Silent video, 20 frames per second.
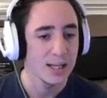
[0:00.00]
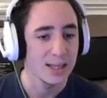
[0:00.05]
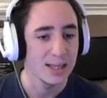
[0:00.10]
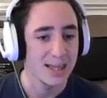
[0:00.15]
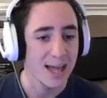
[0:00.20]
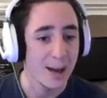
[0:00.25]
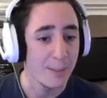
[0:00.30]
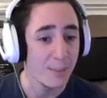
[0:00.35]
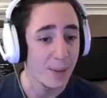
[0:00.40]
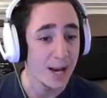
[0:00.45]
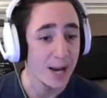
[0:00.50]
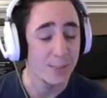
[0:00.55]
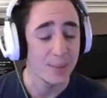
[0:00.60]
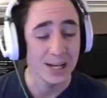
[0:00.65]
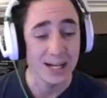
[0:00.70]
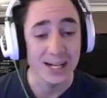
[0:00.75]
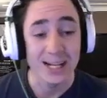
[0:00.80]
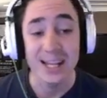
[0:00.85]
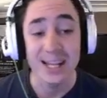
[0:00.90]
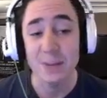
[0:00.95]
that might have been
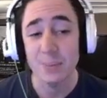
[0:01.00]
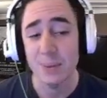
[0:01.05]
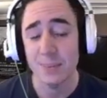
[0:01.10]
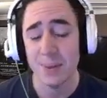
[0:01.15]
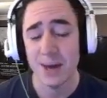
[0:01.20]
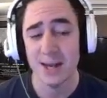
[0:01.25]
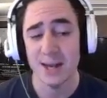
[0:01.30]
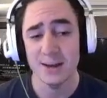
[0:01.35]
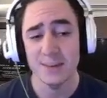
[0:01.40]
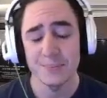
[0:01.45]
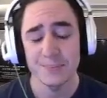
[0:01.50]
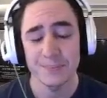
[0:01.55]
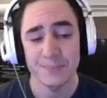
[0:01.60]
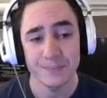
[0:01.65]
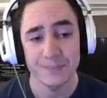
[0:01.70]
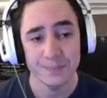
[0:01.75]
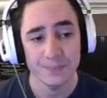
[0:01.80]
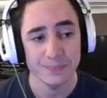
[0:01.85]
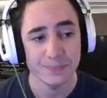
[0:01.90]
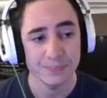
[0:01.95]
a little bit better.
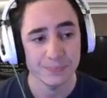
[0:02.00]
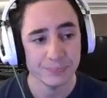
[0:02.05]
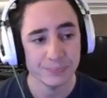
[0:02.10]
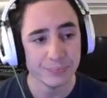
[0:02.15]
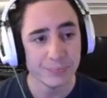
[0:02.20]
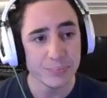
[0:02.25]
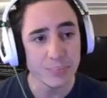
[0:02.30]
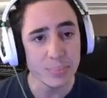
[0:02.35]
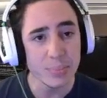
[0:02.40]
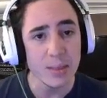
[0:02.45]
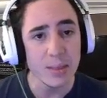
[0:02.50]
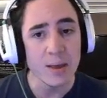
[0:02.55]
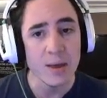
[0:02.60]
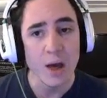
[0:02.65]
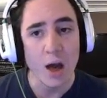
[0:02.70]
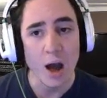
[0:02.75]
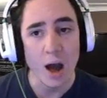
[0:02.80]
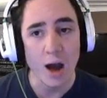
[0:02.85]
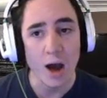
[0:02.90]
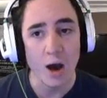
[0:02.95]

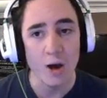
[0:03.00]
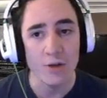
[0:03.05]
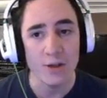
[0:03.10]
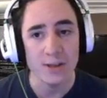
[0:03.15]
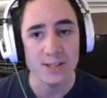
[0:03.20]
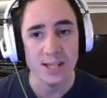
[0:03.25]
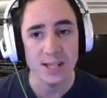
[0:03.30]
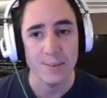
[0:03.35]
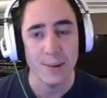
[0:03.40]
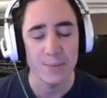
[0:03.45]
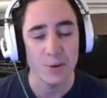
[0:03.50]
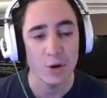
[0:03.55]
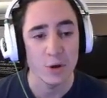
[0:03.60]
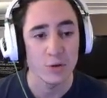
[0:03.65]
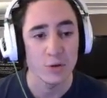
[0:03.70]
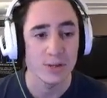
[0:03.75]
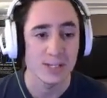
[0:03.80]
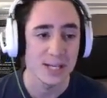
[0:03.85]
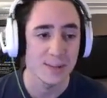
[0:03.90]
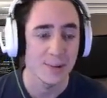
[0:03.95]
On the other side of the map though,
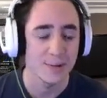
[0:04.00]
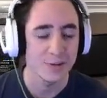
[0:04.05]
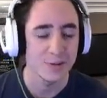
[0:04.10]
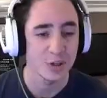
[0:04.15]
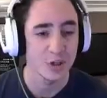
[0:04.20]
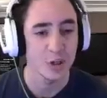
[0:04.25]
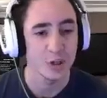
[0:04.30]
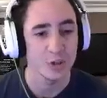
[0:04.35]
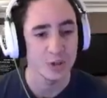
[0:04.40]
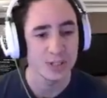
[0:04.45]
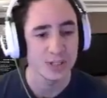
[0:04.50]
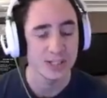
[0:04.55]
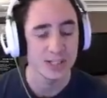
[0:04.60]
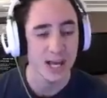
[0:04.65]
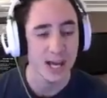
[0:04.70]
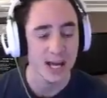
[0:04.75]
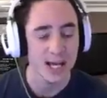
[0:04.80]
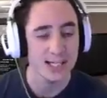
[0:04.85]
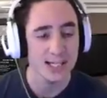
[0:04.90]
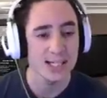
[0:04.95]
the team have secured the
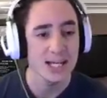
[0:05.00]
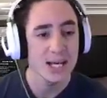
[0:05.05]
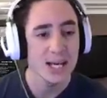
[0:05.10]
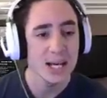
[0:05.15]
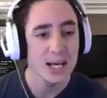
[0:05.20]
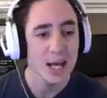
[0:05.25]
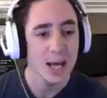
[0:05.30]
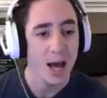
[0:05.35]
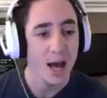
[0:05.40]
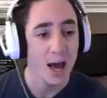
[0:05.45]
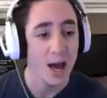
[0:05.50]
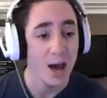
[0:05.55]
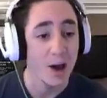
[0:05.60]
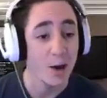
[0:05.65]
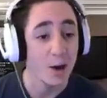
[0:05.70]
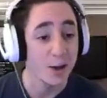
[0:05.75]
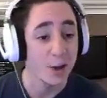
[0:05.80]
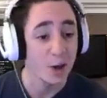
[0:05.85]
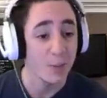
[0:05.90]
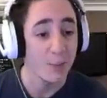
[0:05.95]
site.
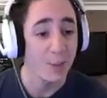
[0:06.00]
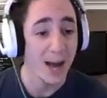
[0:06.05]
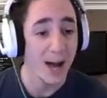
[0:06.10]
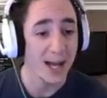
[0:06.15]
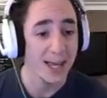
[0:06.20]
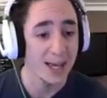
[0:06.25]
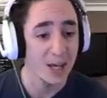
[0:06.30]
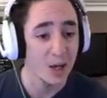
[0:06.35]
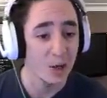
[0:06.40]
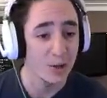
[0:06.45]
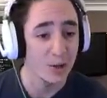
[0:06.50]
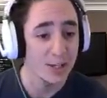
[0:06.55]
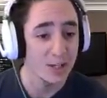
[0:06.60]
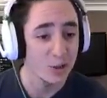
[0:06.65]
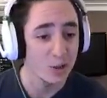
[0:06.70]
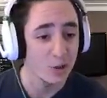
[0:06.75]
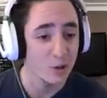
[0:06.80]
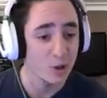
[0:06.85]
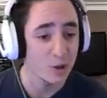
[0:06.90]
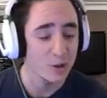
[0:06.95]
He got a back kill, they
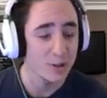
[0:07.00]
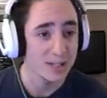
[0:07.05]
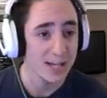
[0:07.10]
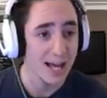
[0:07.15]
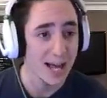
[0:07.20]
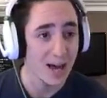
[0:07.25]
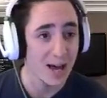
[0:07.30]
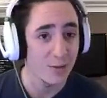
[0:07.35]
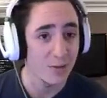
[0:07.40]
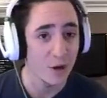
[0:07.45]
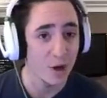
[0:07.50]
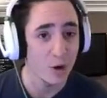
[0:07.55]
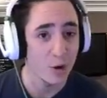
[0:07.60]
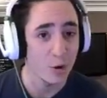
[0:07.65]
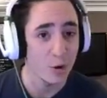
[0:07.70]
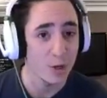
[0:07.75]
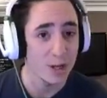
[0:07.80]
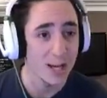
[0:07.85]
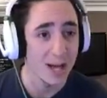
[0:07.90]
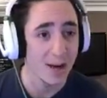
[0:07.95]
do go down though,
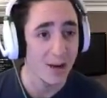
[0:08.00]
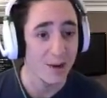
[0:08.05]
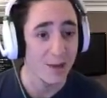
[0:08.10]
looking out at